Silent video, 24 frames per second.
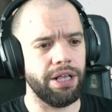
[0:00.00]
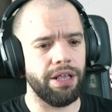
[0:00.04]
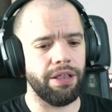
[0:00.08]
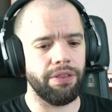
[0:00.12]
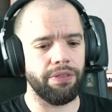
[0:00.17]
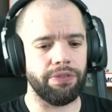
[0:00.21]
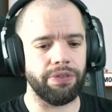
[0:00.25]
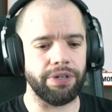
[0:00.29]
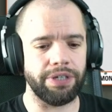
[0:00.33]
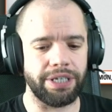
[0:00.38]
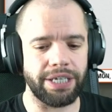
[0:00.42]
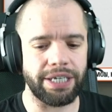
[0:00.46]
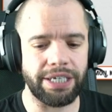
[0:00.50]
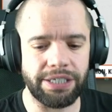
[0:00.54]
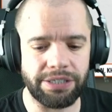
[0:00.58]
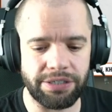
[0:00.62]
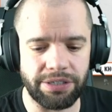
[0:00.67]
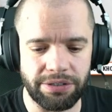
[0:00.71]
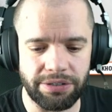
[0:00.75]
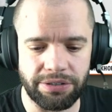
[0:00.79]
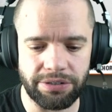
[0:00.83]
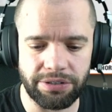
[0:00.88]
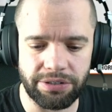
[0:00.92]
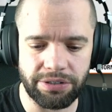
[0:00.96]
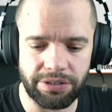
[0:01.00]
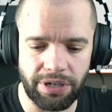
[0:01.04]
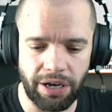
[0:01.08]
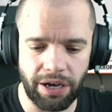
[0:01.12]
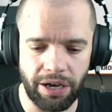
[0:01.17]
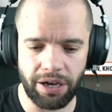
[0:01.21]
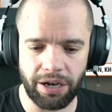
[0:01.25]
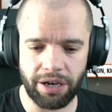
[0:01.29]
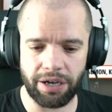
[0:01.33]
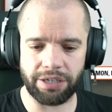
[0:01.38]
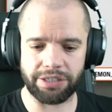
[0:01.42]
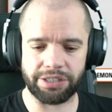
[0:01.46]
that isn't
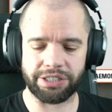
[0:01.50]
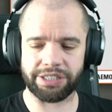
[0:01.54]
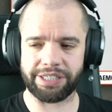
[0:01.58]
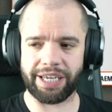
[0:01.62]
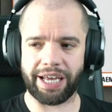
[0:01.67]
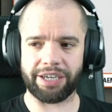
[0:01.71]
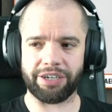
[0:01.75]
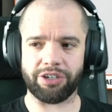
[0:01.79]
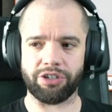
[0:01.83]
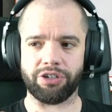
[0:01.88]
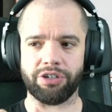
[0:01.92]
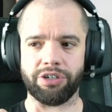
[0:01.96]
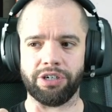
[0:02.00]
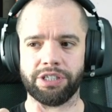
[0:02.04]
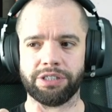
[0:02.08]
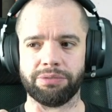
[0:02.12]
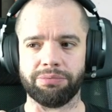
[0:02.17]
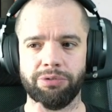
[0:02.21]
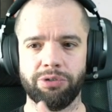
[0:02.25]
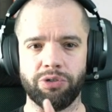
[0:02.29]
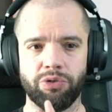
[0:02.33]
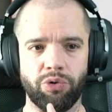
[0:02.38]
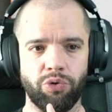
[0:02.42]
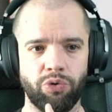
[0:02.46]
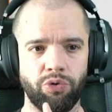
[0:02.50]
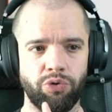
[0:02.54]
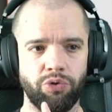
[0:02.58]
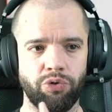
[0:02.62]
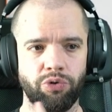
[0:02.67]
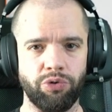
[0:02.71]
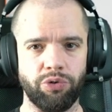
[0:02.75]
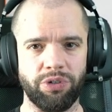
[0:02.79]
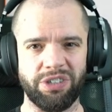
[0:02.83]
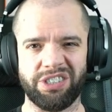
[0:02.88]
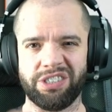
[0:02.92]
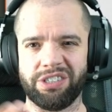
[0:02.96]
a standard guardsman
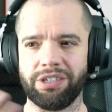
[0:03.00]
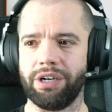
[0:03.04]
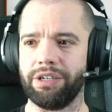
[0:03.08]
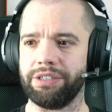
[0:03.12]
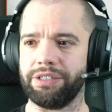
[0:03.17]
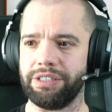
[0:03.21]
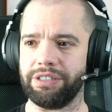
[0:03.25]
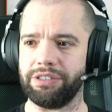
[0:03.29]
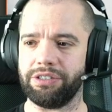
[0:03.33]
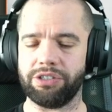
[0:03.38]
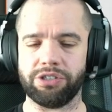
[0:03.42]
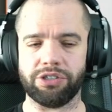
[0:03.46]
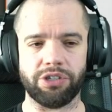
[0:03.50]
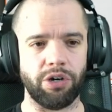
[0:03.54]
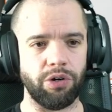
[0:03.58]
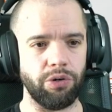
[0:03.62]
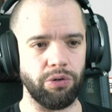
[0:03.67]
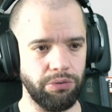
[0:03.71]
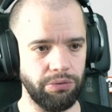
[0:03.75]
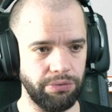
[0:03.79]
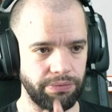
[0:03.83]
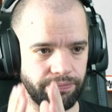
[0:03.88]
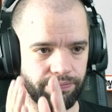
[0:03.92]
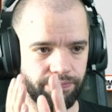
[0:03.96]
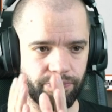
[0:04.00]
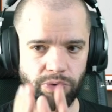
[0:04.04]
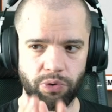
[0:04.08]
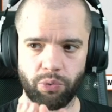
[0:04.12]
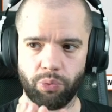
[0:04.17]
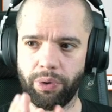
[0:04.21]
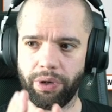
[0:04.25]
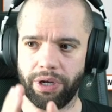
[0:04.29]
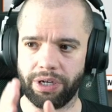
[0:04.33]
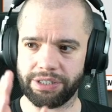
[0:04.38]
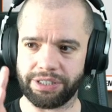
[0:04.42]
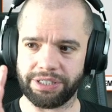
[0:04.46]
or Astartes. So
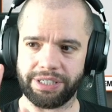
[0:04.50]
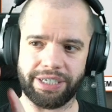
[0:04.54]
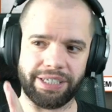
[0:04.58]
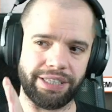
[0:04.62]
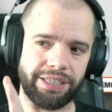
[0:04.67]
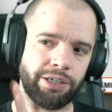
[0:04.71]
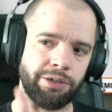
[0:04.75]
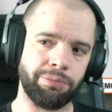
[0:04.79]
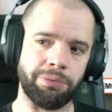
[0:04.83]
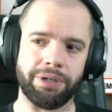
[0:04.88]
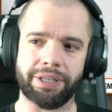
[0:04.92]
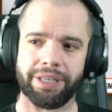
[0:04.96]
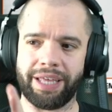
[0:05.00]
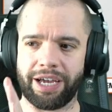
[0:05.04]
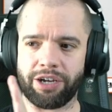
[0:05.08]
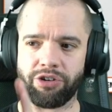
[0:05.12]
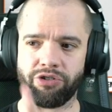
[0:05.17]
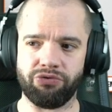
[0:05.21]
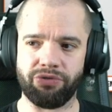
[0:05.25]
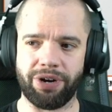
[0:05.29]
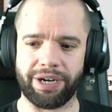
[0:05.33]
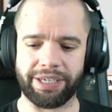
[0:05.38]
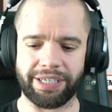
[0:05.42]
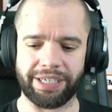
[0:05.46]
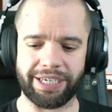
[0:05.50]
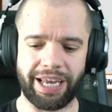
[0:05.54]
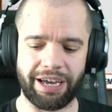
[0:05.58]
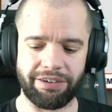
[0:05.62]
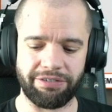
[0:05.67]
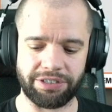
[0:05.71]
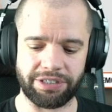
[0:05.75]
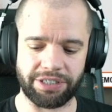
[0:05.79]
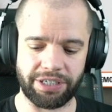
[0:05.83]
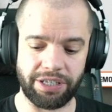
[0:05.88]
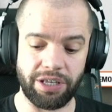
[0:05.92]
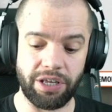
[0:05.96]
we are seeing a little bit of that
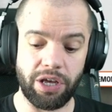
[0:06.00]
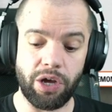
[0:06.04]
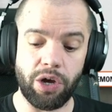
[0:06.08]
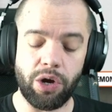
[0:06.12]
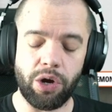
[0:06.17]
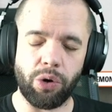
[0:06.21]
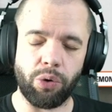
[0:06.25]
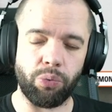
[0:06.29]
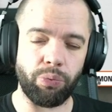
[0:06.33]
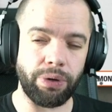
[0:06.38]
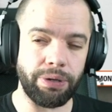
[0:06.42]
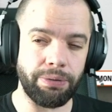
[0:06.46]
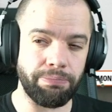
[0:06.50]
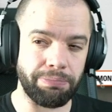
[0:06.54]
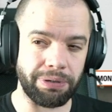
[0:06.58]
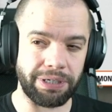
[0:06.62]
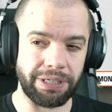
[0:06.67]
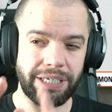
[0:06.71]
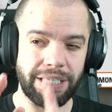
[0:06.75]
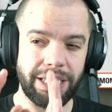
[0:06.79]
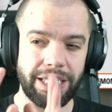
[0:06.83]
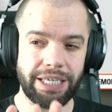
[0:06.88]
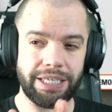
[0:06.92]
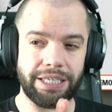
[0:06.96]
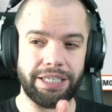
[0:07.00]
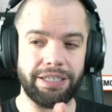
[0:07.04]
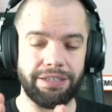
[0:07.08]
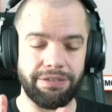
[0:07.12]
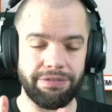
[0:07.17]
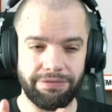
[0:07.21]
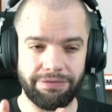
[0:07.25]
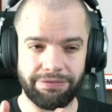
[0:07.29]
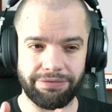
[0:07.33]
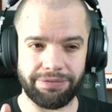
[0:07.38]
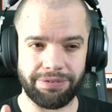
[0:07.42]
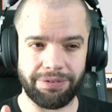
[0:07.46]
granularity. We
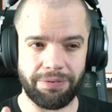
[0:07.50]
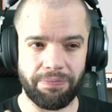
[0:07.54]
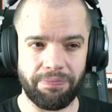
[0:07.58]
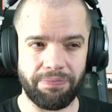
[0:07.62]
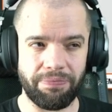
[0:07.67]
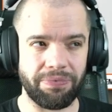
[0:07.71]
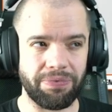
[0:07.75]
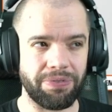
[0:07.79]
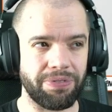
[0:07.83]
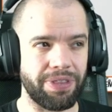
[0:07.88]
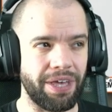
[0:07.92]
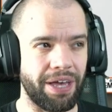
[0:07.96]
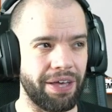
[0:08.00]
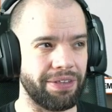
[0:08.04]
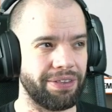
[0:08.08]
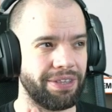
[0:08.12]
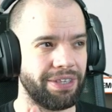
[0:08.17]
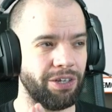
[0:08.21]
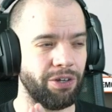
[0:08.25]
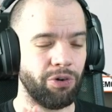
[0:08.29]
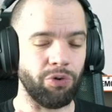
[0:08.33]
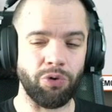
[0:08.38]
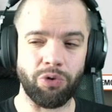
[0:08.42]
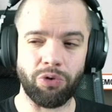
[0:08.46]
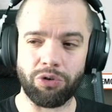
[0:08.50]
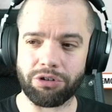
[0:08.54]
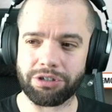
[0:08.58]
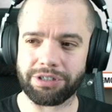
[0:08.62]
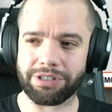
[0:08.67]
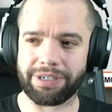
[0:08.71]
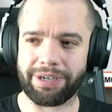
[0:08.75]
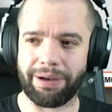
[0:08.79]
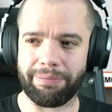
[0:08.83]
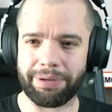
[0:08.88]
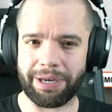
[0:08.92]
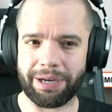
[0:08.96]
believe that the orcs
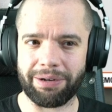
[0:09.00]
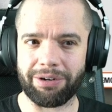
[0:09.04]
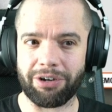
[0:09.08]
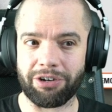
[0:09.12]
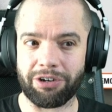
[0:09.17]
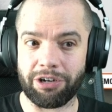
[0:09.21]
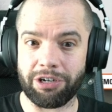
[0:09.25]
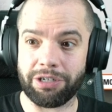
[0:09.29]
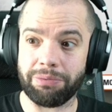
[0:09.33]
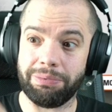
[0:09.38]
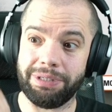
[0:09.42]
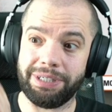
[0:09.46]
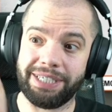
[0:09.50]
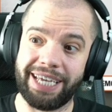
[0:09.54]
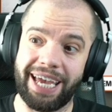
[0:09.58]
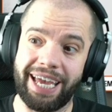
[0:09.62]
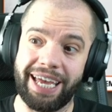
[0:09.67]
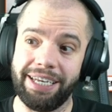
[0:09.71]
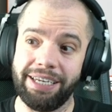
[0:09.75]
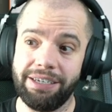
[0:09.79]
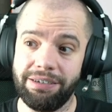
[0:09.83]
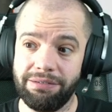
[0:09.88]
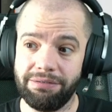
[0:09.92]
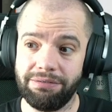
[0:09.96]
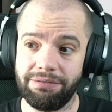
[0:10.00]
coming out are going to be 10,